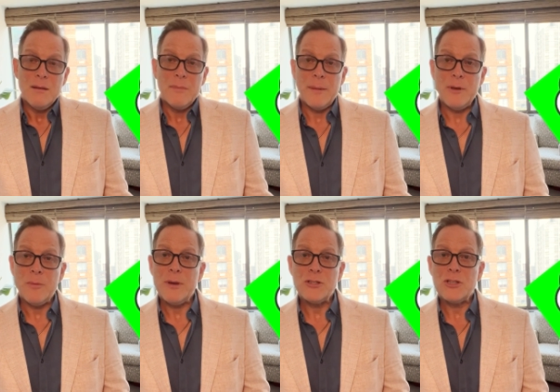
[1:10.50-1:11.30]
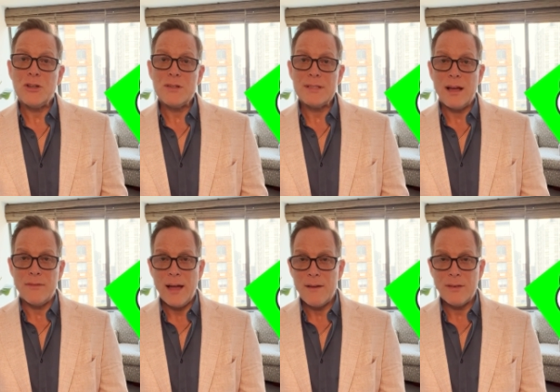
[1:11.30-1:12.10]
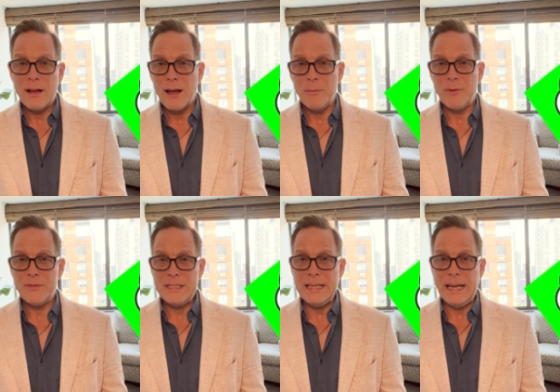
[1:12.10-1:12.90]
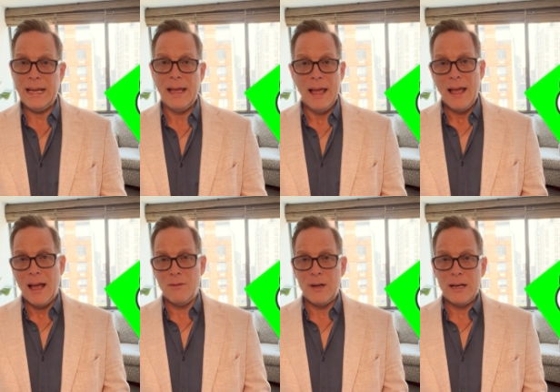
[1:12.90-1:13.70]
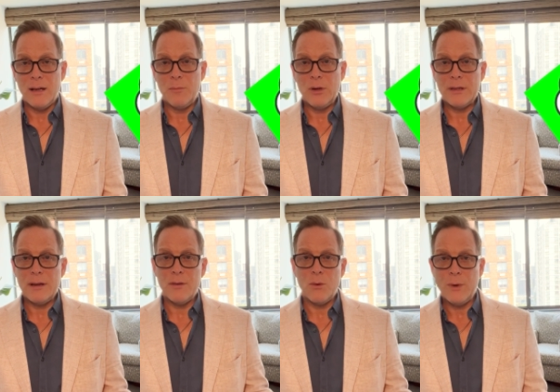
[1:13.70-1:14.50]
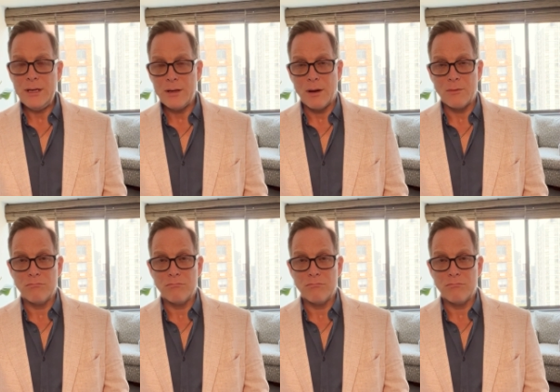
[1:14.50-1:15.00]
Maybe you picture yourself having a cup of tea and reading a book near the window.